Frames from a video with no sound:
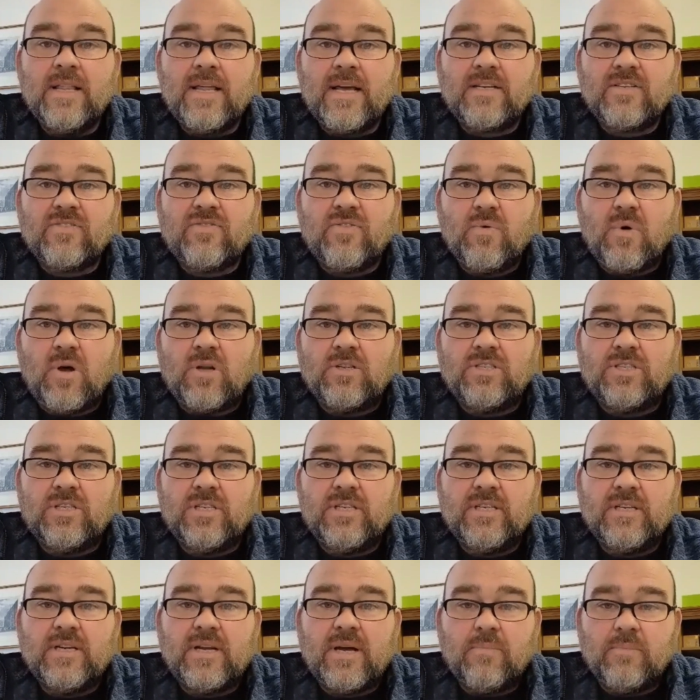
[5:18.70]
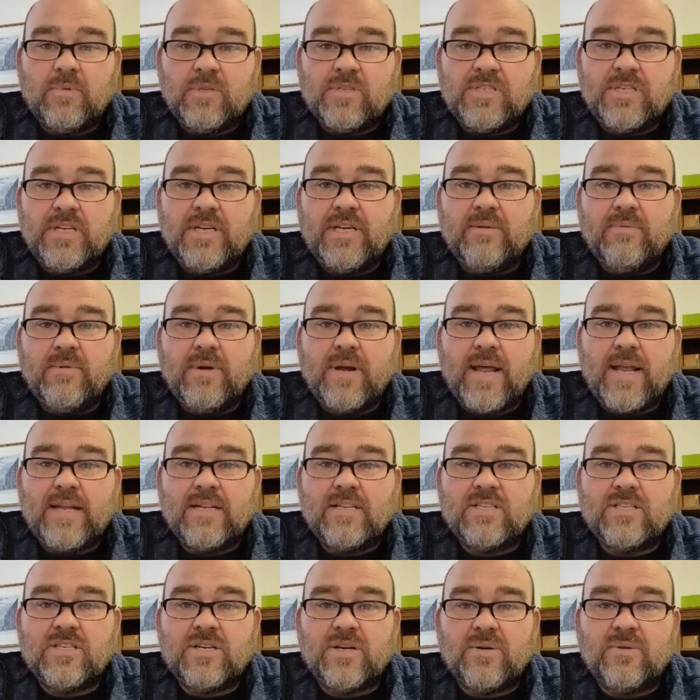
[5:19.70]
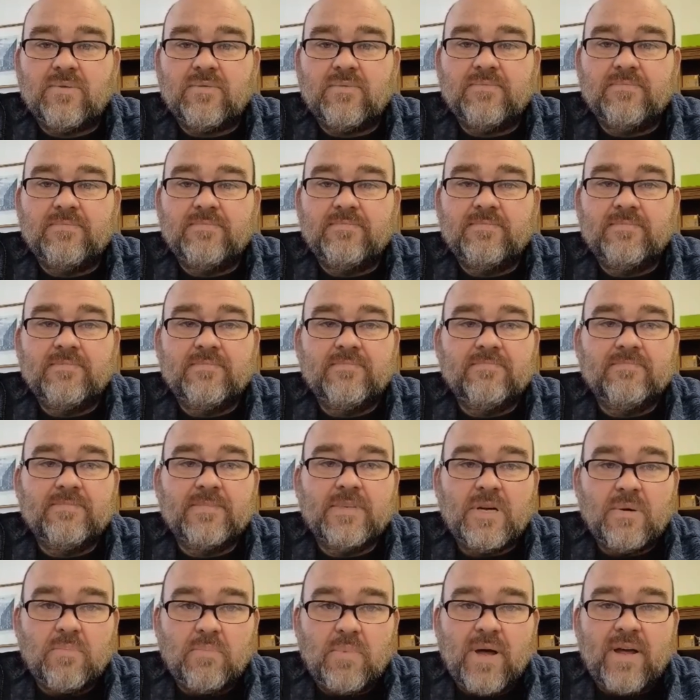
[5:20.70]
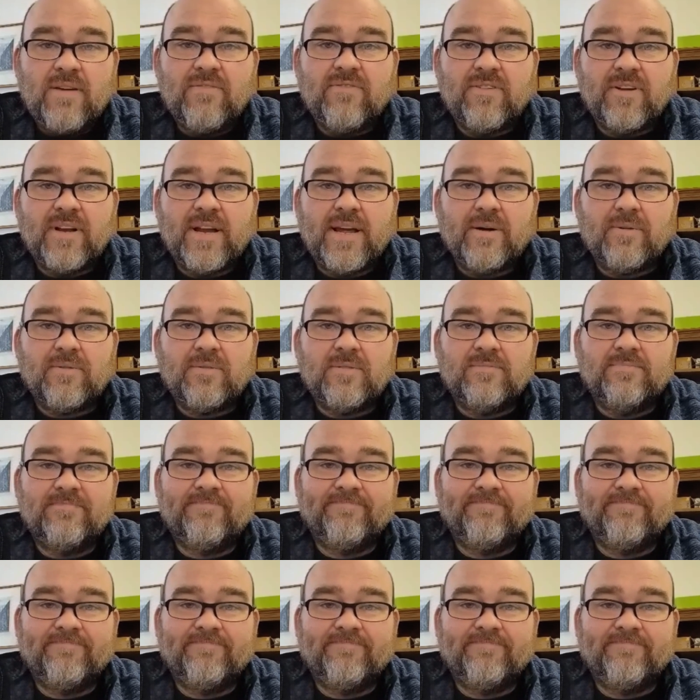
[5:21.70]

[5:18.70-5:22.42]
Thanks for watching and we'll see you again soon. Goodbye for now.